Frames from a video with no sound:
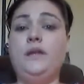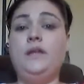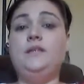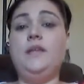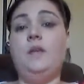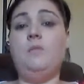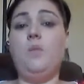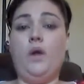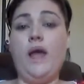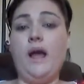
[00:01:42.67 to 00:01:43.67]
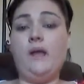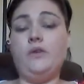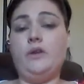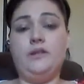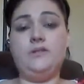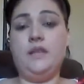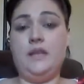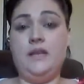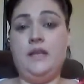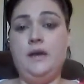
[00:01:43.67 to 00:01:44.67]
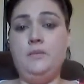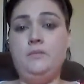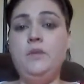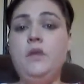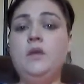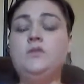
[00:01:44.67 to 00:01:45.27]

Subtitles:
needed to get more calories in him